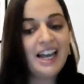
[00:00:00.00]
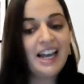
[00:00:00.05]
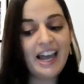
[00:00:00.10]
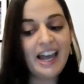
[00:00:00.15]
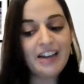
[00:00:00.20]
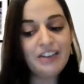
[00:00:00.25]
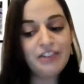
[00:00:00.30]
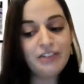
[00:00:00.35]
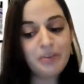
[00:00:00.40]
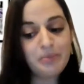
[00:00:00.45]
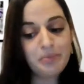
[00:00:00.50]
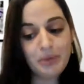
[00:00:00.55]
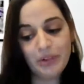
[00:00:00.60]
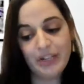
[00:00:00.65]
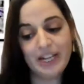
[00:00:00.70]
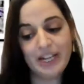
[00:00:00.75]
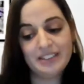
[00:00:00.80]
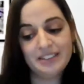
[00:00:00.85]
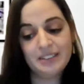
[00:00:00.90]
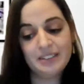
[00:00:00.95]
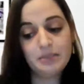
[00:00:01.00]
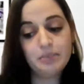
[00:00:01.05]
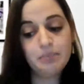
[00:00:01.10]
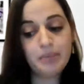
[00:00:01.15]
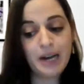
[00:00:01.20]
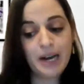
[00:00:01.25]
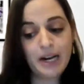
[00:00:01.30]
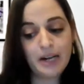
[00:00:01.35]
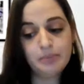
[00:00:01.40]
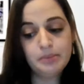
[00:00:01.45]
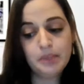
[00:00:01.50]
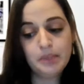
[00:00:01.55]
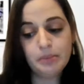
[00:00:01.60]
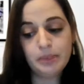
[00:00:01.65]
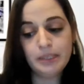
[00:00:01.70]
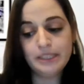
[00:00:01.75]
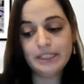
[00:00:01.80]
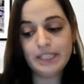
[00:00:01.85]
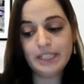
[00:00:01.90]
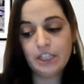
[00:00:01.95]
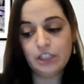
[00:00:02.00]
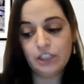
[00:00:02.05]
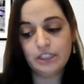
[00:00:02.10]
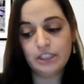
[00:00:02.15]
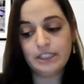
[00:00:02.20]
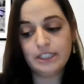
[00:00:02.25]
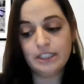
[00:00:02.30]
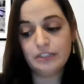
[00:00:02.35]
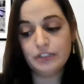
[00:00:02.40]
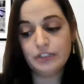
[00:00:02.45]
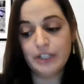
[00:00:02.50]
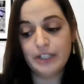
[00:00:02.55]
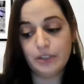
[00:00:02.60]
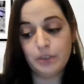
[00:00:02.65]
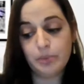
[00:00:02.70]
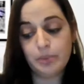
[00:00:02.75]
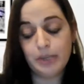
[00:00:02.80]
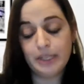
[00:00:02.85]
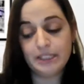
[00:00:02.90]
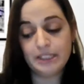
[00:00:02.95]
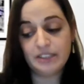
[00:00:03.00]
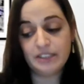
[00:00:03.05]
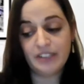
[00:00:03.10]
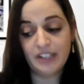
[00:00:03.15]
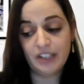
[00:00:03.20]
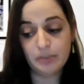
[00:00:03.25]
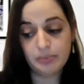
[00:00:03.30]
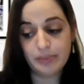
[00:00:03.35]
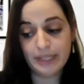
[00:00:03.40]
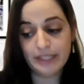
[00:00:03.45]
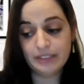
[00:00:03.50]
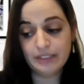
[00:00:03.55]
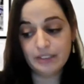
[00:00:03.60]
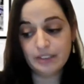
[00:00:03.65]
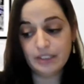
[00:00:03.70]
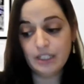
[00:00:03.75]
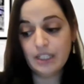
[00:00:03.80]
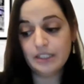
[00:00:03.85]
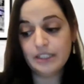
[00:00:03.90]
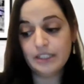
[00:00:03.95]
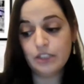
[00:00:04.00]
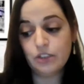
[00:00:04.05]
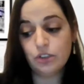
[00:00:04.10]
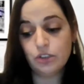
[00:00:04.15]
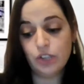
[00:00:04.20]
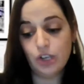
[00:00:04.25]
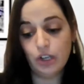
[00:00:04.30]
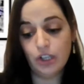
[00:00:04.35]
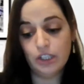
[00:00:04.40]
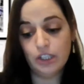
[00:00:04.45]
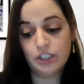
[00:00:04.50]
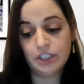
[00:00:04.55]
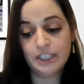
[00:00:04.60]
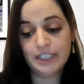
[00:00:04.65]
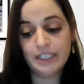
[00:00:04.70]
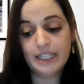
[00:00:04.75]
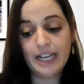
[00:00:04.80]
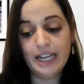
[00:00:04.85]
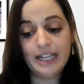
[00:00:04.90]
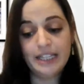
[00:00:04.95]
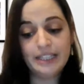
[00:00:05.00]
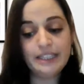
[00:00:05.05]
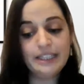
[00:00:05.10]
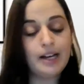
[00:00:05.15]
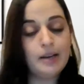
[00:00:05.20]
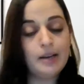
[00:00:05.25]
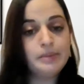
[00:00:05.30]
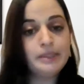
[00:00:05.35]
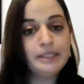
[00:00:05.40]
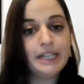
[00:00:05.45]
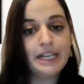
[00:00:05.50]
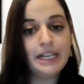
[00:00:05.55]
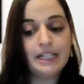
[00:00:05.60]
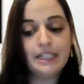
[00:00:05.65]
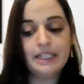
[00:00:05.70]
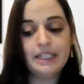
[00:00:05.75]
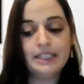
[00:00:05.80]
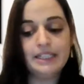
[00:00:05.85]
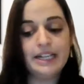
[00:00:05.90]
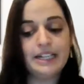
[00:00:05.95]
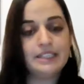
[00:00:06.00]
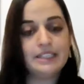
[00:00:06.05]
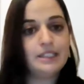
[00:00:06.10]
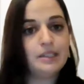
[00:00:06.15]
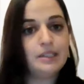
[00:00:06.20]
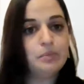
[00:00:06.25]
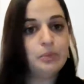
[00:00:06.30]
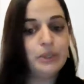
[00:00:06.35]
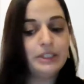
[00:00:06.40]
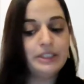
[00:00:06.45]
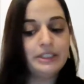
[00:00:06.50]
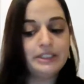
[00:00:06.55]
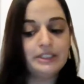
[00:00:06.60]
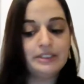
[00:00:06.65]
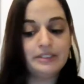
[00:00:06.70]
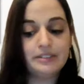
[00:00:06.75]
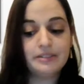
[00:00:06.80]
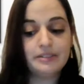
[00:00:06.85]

And from Poland, PARP, the Polish Agency for Enterprise Development, Tikunology, LT Capital, and ExcelPoint.